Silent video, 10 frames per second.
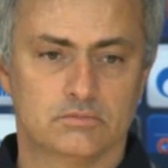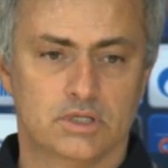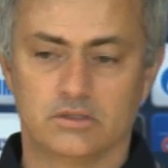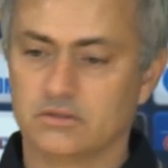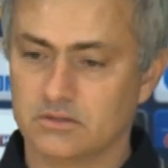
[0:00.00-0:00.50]

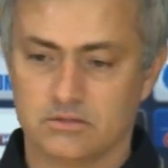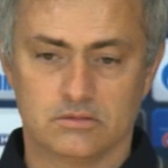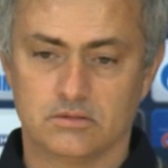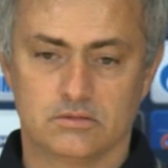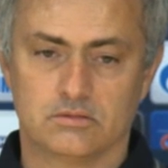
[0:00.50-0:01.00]
And
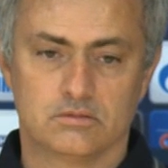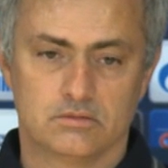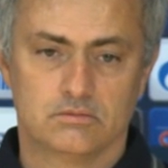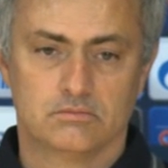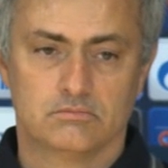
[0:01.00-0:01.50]
he's
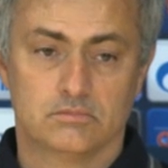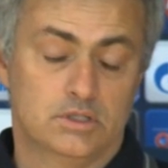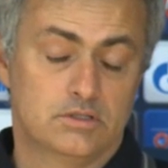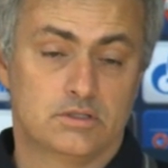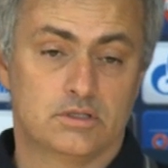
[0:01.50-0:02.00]

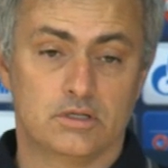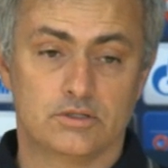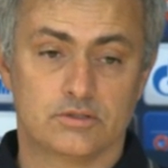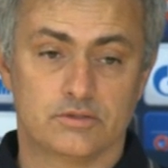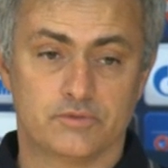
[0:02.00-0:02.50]
intelligent,